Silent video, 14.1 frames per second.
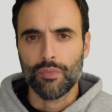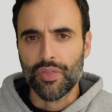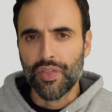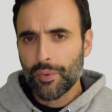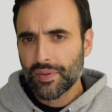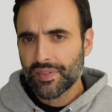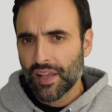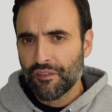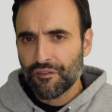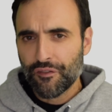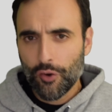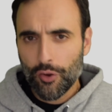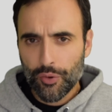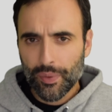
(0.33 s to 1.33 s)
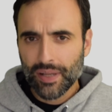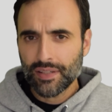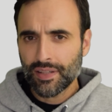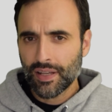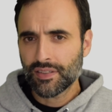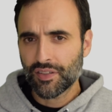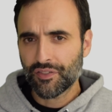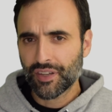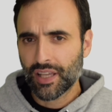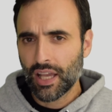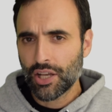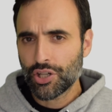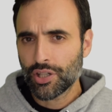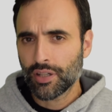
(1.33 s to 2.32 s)
There is a further
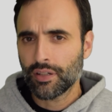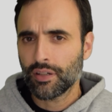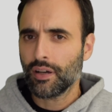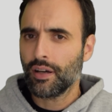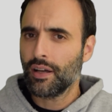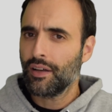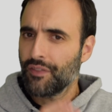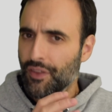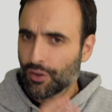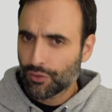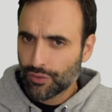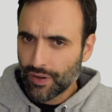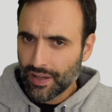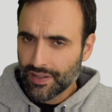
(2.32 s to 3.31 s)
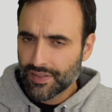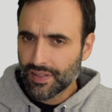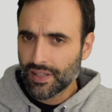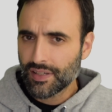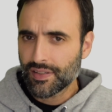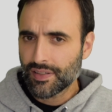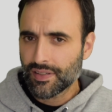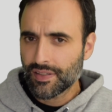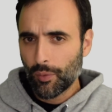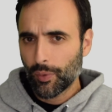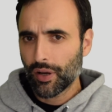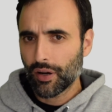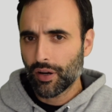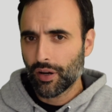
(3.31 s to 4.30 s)
intensification of the crises that
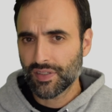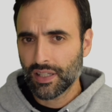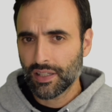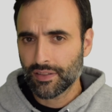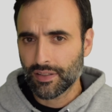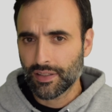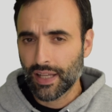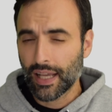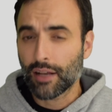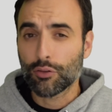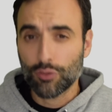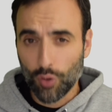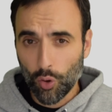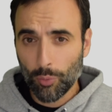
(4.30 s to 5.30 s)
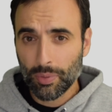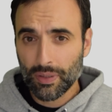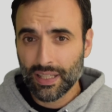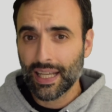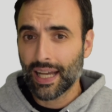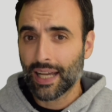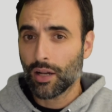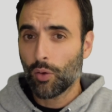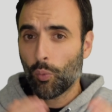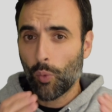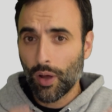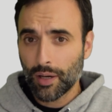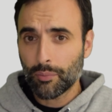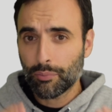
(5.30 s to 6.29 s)
we are seeing today globally, and I
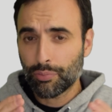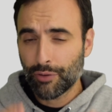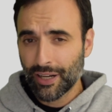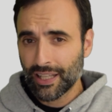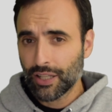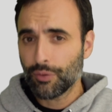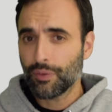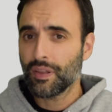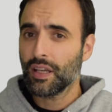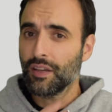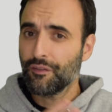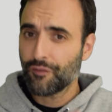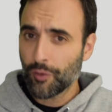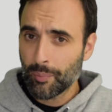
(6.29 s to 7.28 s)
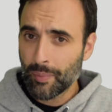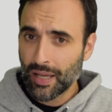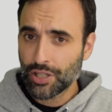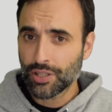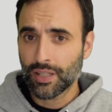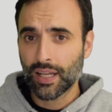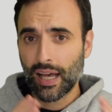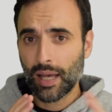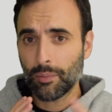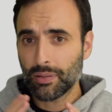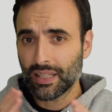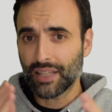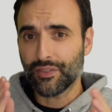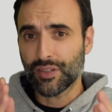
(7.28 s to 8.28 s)
want to bring you the information that I
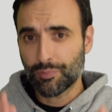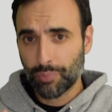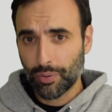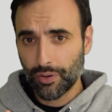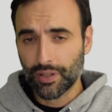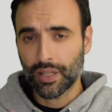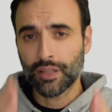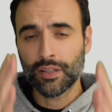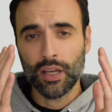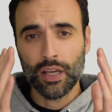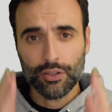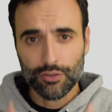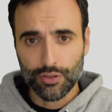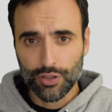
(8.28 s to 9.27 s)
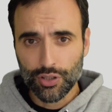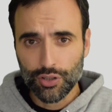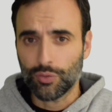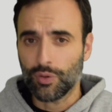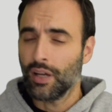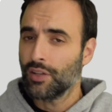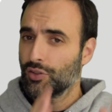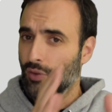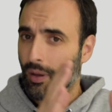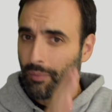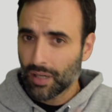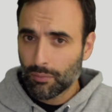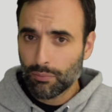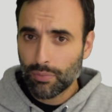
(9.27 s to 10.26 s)
believe is pertinent to you. So I'm
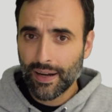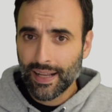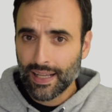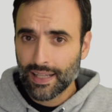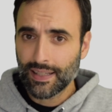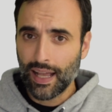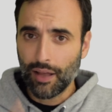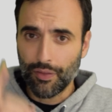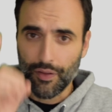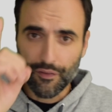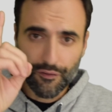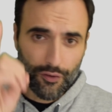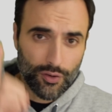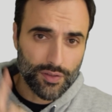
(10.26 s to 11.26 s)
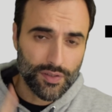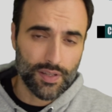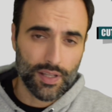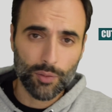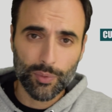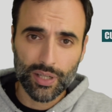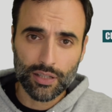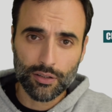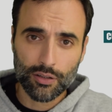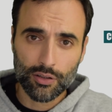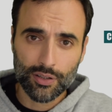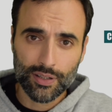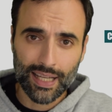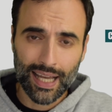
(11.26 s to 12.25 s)
going to break it down. The first thing we need to
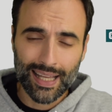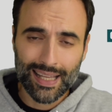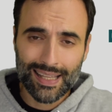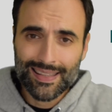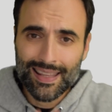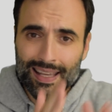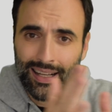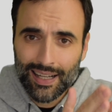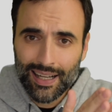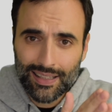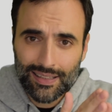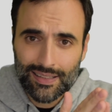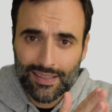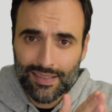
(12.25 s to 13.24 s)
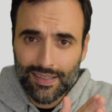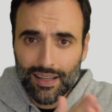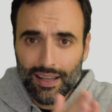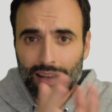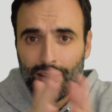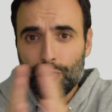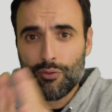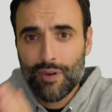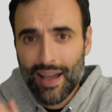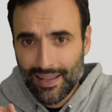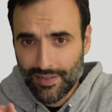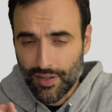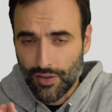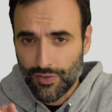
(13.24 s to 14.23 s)
look at is the cuts and
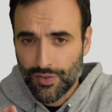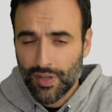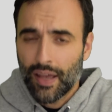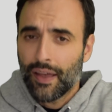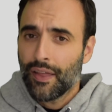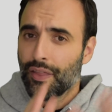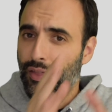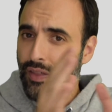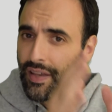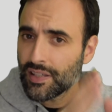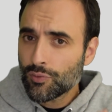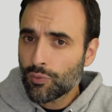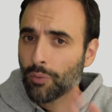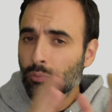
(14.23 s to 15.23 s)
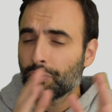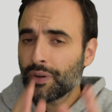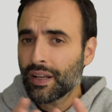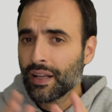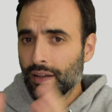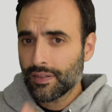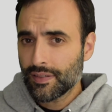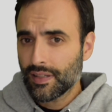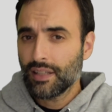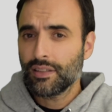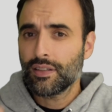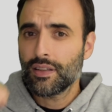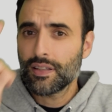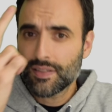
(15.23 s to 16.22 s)
rises. This will bring us
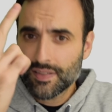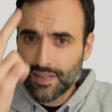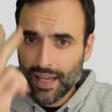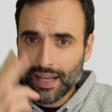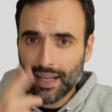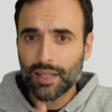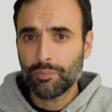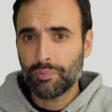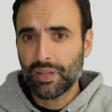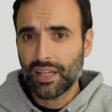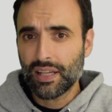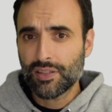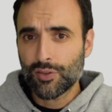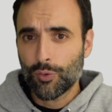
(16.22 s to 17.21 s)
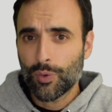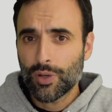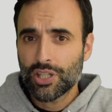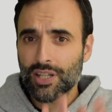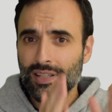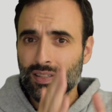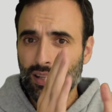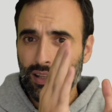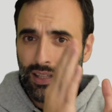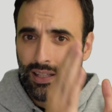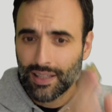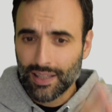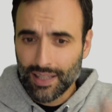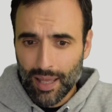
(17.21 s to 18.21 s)
into the second piece, which is the
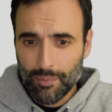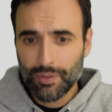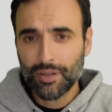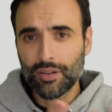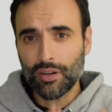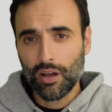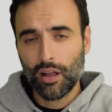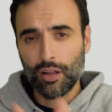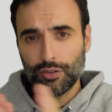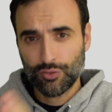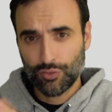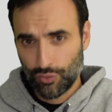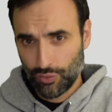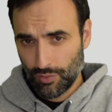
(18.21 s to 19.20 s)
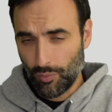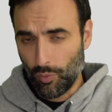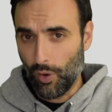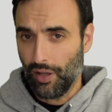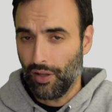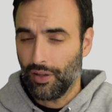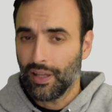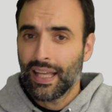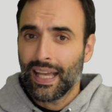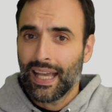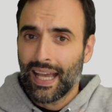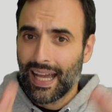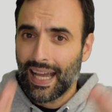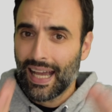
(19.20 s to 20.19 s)
Lebanon turmoil.
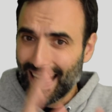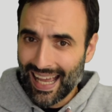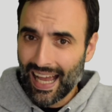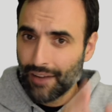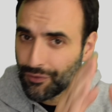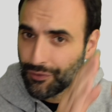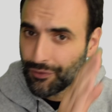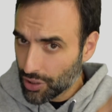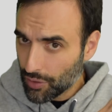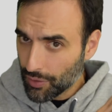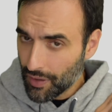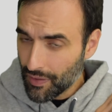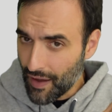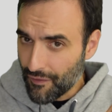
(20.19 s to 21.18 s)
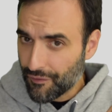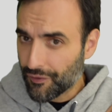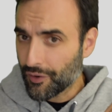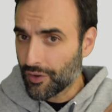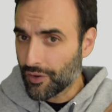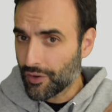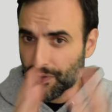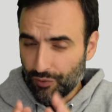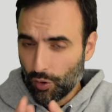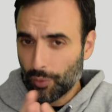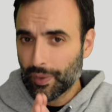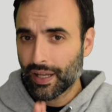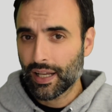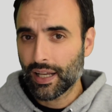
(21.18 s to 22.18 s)
And I have to show you that first
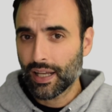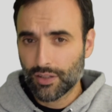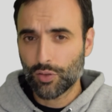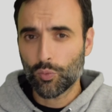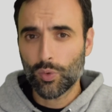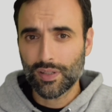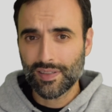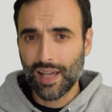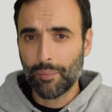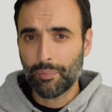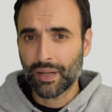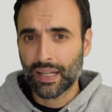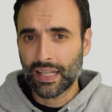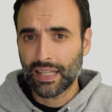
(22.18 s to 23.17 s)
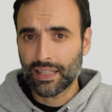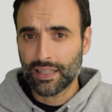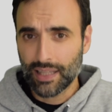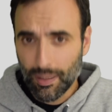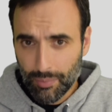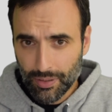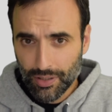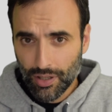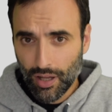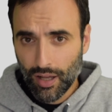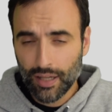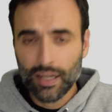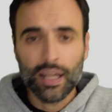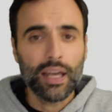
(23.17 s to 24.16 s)
before we can get into what's happening in
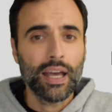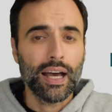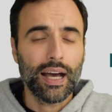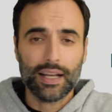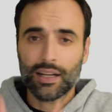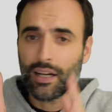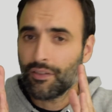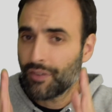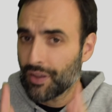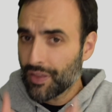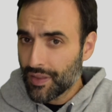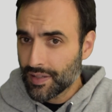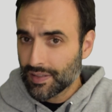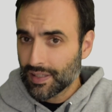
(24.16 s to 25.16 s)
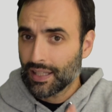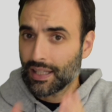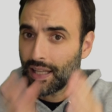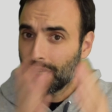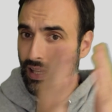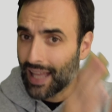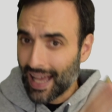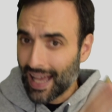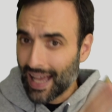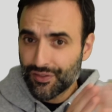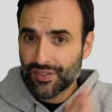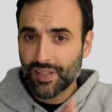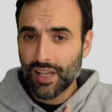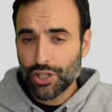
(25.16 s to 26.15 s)
Lebanon. I covered this in the
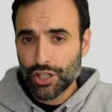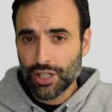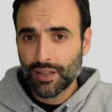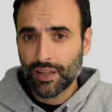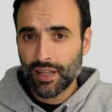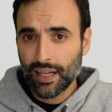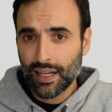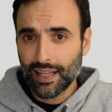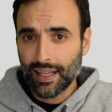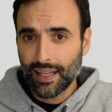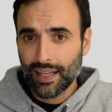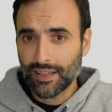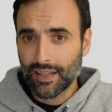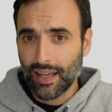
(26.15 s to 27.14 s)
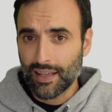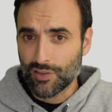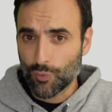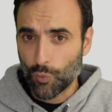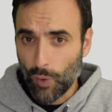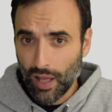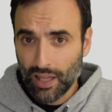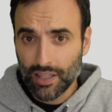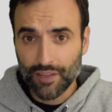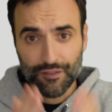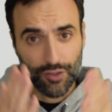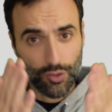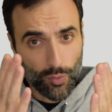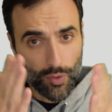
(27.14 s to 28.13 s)
live session that I did as well.
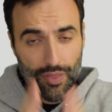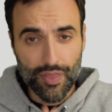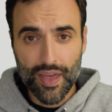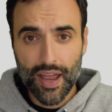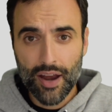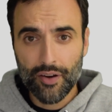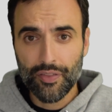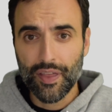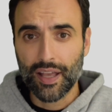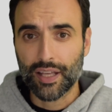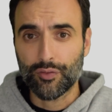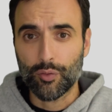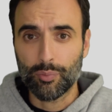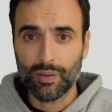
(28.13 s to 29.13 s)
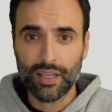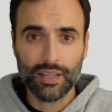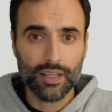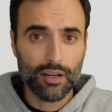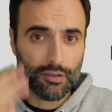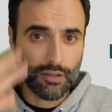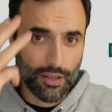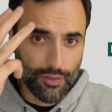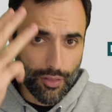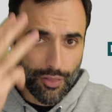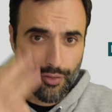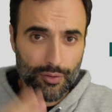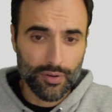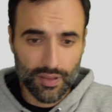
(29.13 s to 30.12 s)
If you were there, thank you for being there. And the
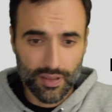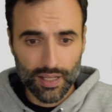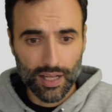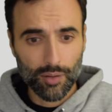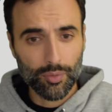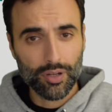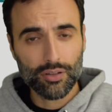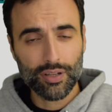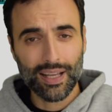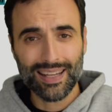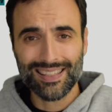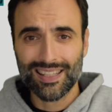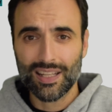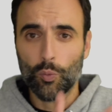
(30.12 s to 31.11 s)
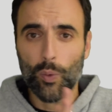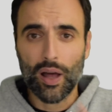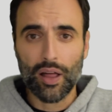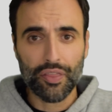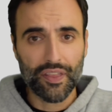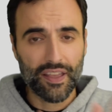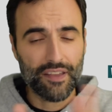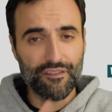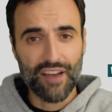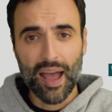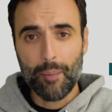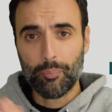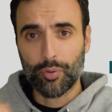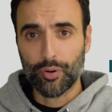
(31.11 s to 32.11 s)
third thing I want to look at is the wealth
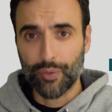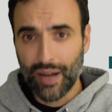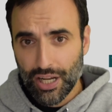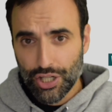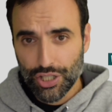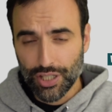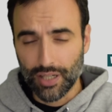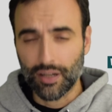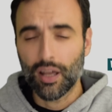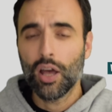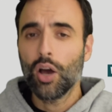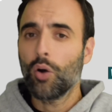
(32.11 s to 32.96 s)
evaporation.